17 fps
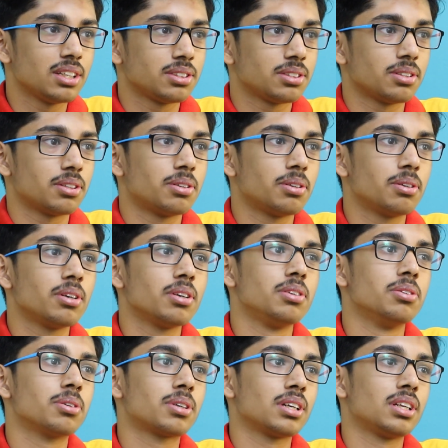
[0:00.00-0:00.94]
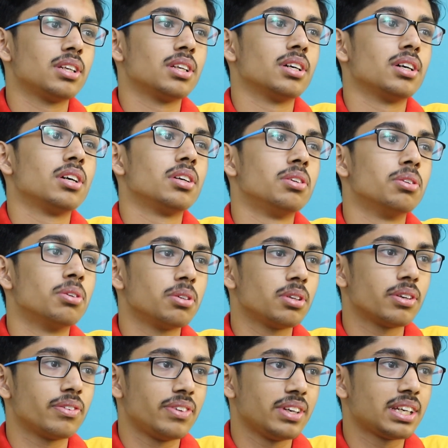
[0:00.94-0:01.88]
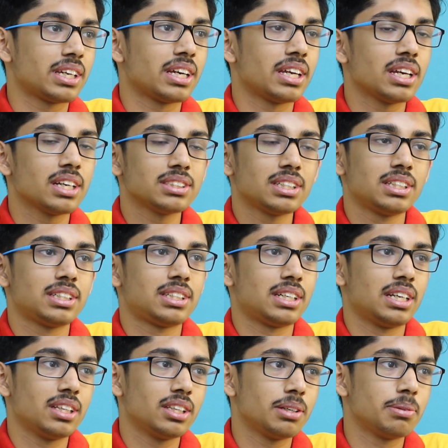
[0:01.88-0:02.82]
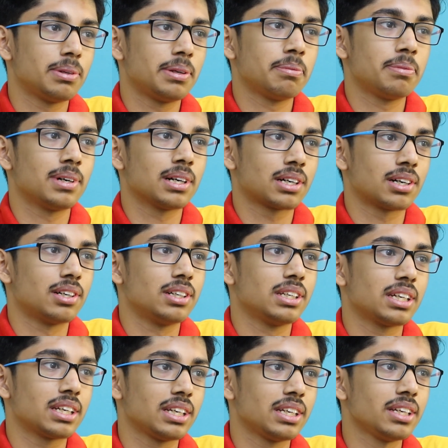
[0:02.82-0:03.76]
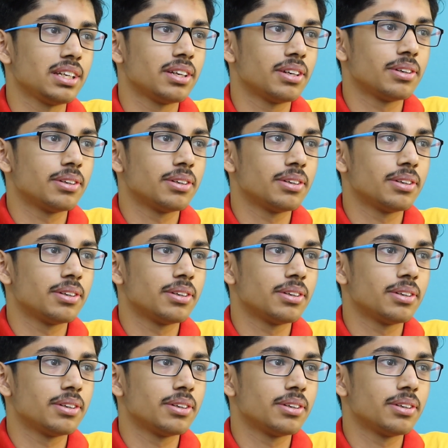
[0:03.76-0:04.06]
so you can know your weak areas and strengthen them accordingly.